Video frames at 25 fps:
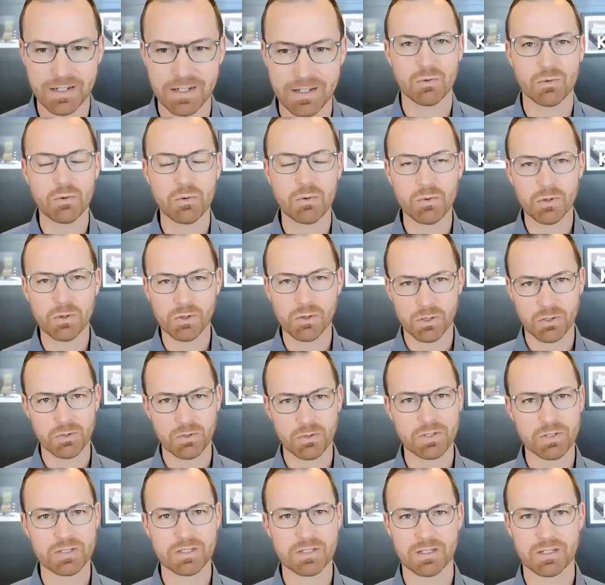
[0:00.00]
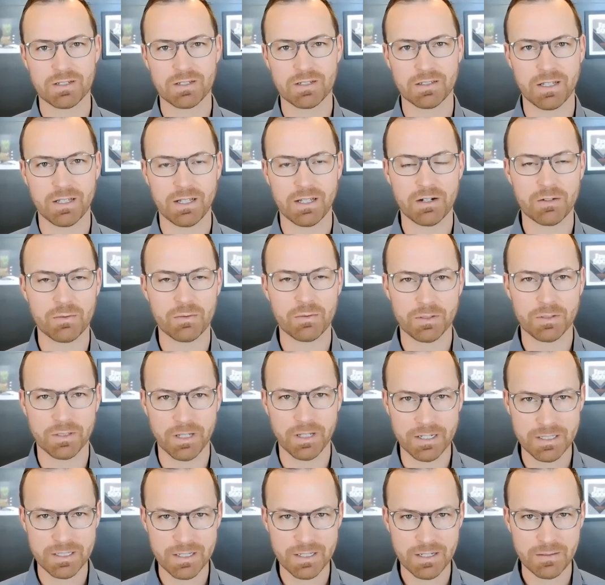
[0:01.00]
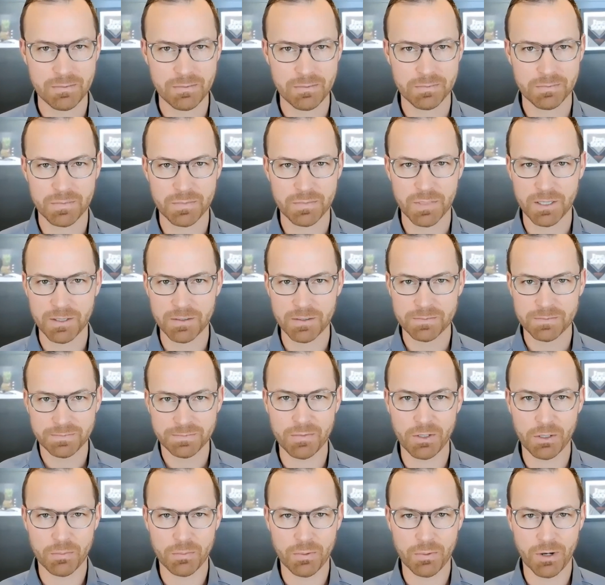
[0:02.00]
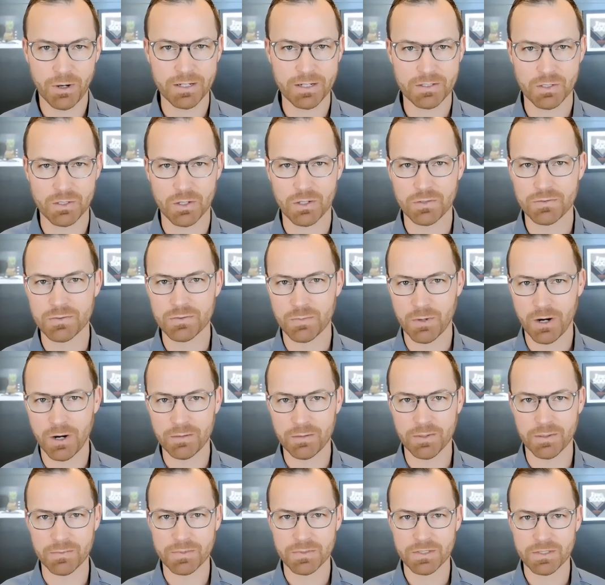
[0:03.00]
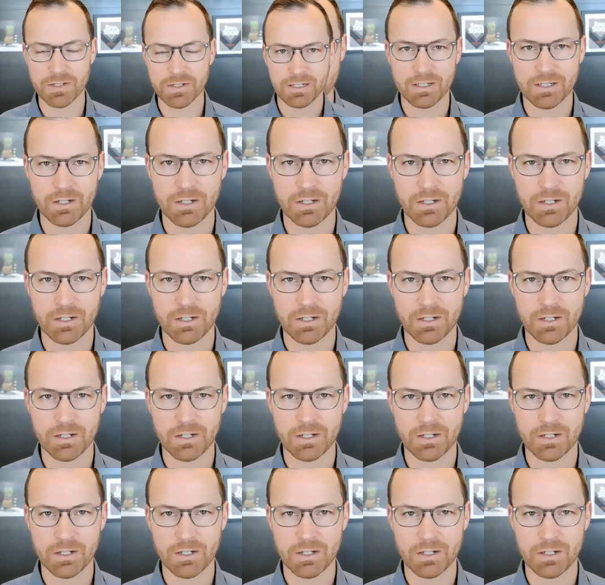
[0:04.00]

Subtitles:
We'll work through this in a later lesson, but your product solves problems.